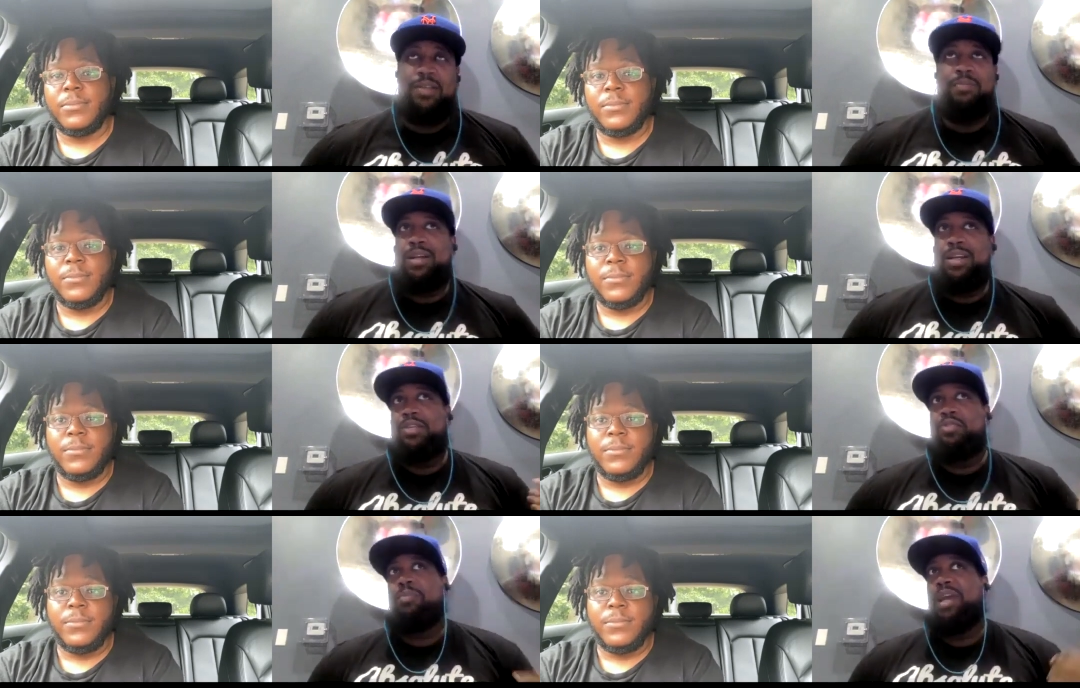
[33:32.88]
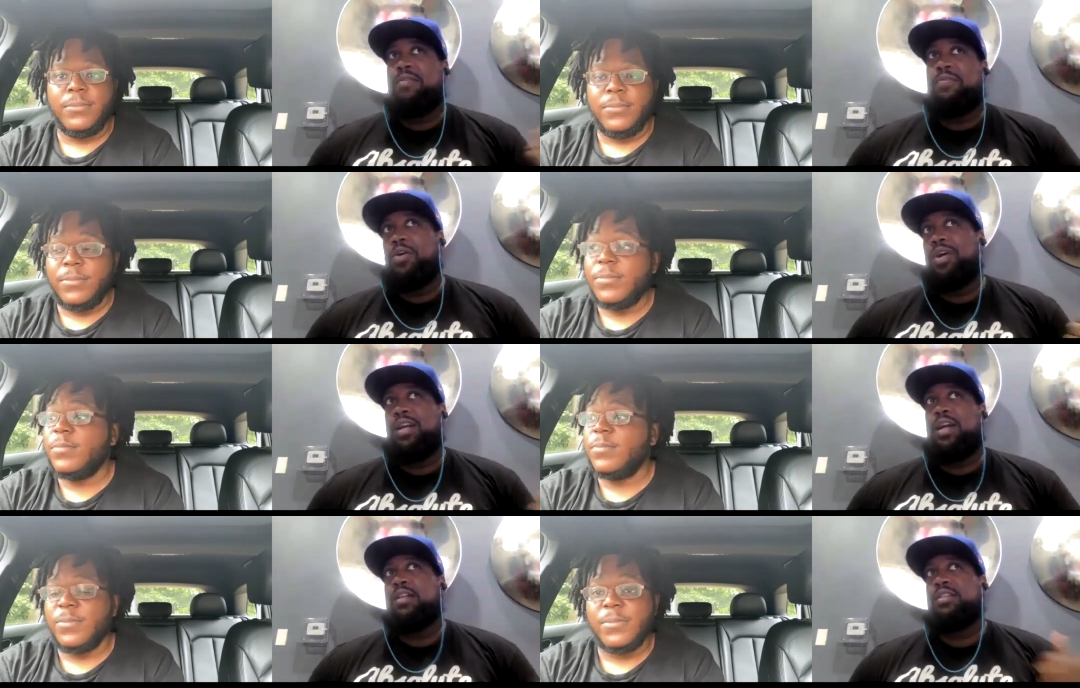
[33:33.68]
Speaker 1: My nigga, you can make four hundred
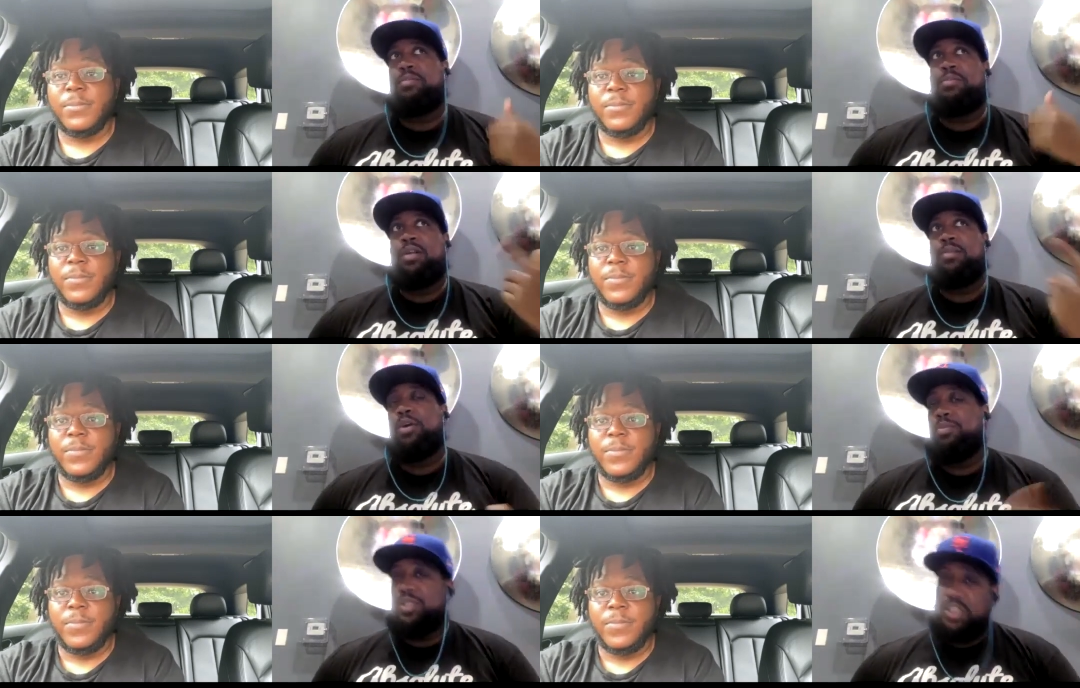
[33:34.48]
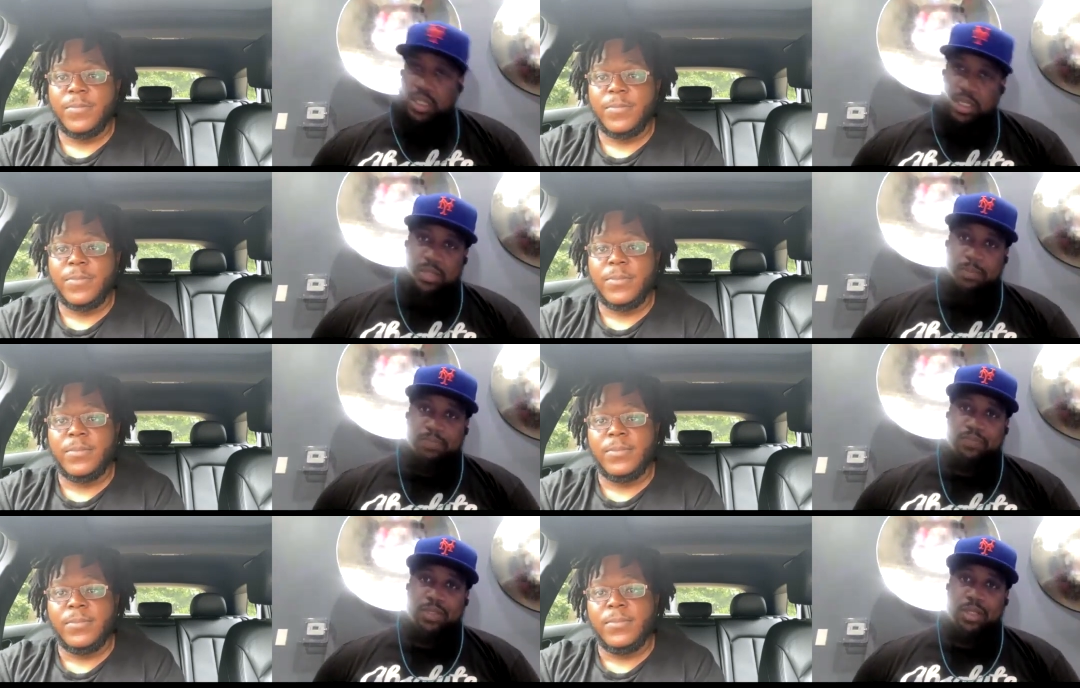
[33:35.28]
dollars a month per machine.
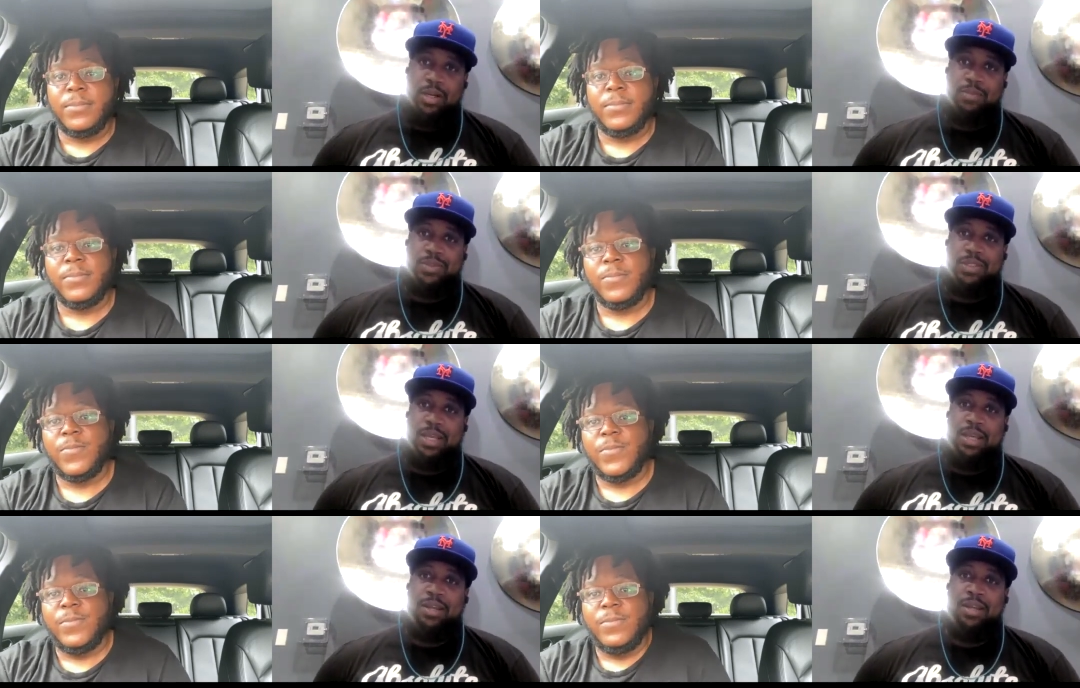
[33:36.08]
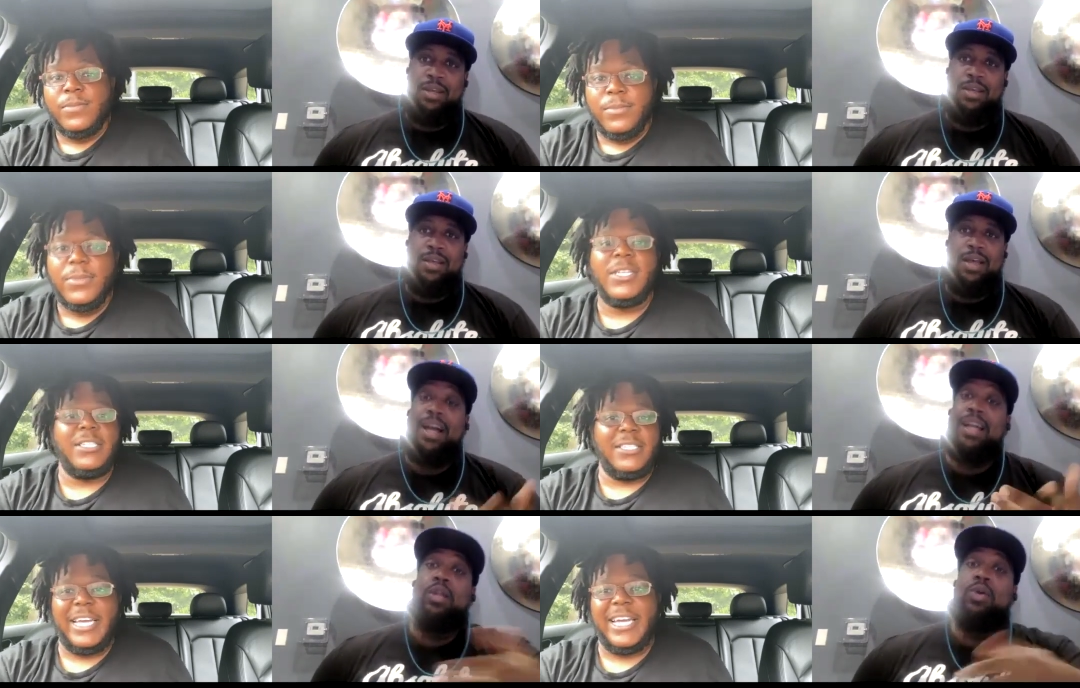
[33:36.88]
You know what I'm saying? I
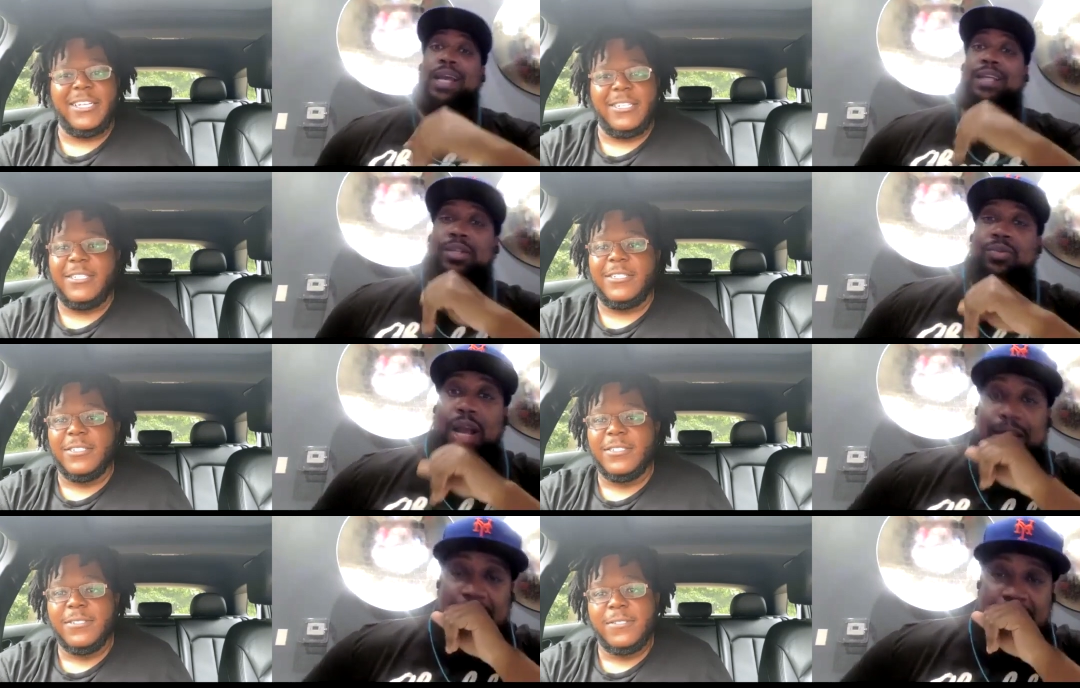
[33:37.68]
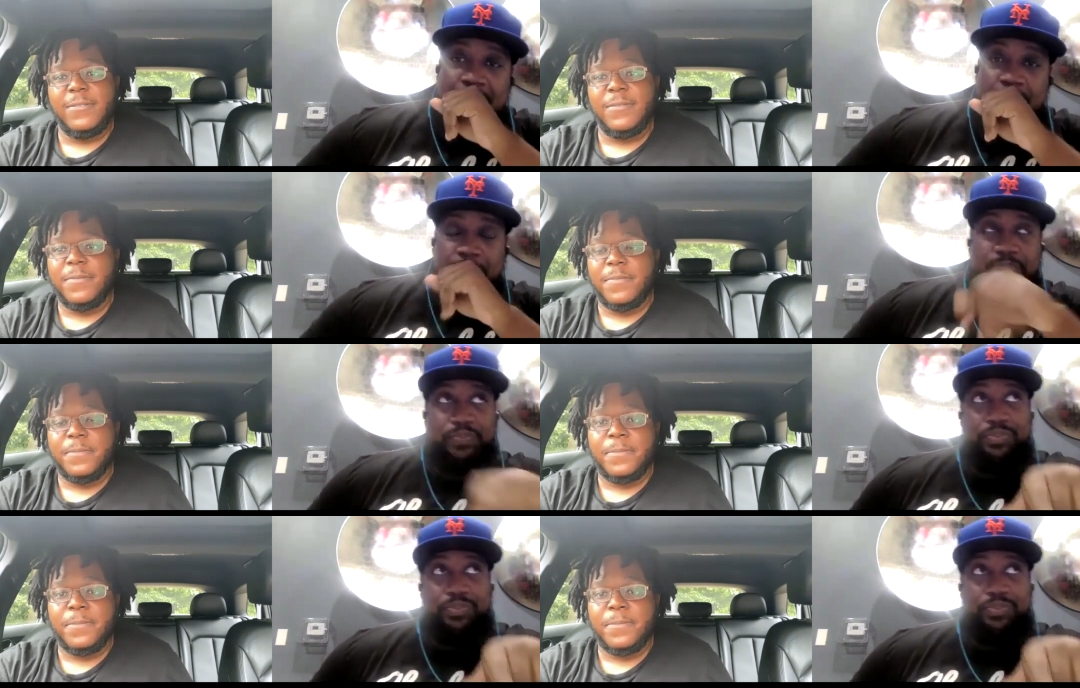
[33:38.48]
got a location right now.